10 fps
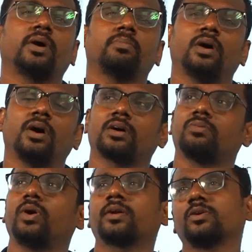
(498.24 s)
my mark
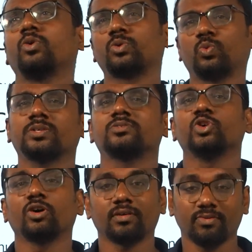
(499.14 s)
what I got was
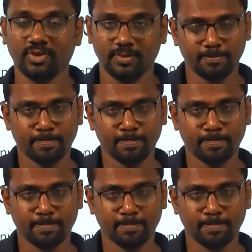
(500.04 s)
geography.